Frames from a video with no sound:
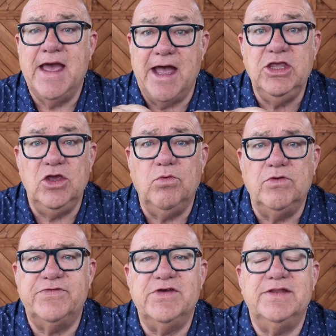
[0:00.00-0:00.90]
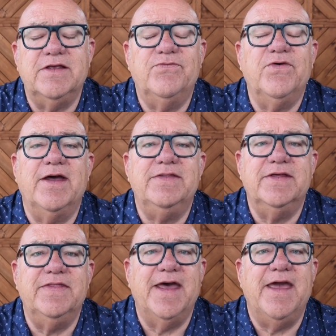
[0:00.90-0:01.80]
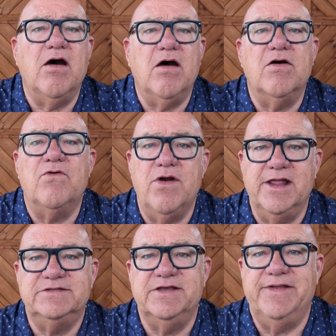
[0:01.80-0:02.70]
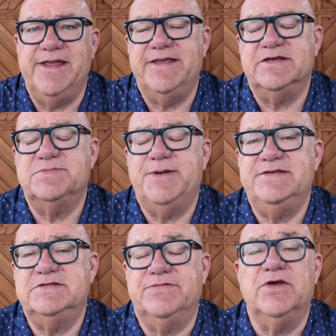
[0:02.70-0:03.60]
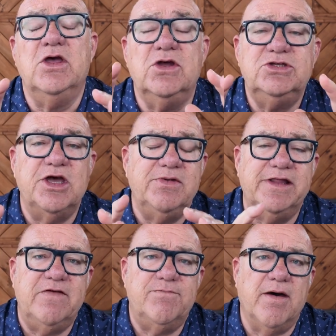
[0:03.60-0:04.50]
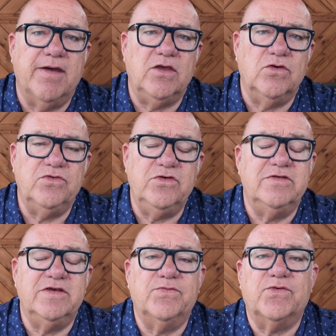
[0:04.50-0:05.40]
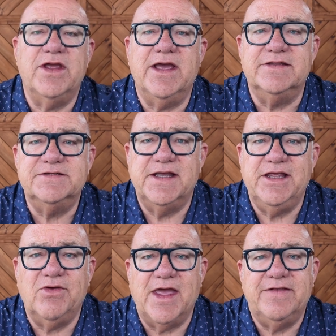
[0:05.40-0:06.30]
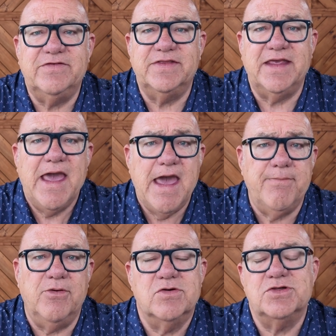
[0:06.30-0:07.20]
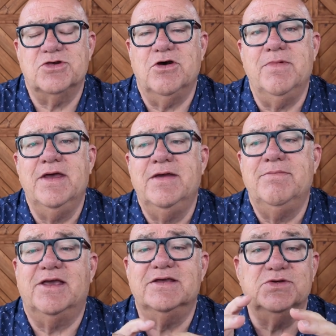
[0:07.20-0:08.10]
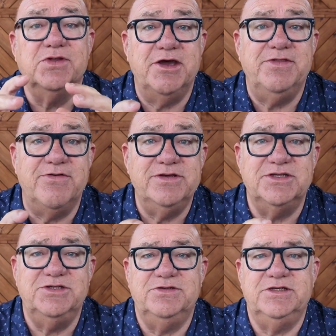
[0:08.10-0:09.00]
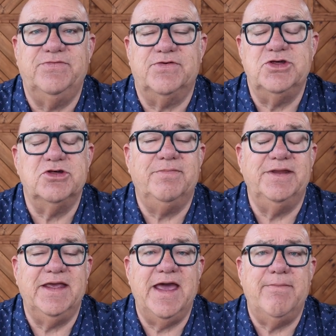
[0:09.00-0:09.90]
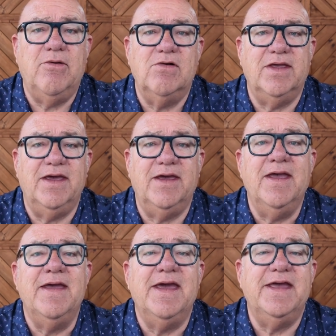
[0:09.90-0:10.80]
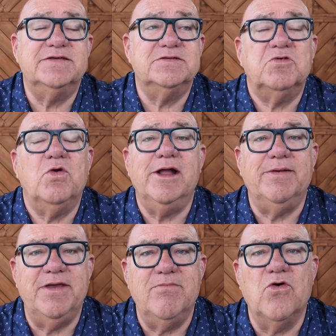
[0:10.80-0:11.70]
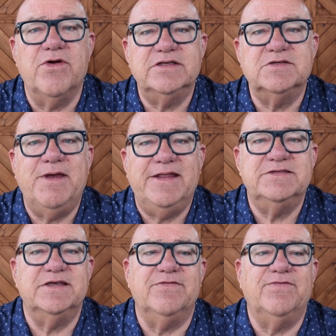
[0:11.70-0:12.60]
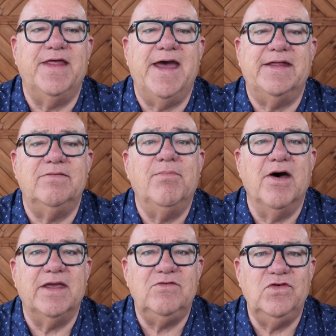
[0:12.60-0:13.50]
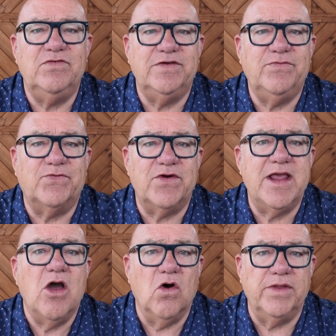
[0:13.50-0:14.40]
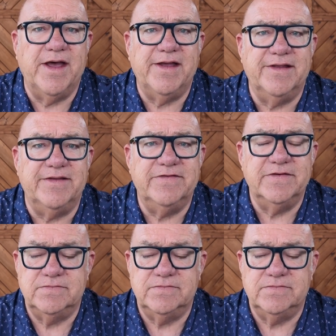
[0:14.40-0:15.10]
And you will certainly find that they are relatively inexpensive. Don't leave buying your duty-free until you get to the airport shop, because although there is a duty-free shop at the airport here, it's quite a bit more expensive than buying duty-free on island.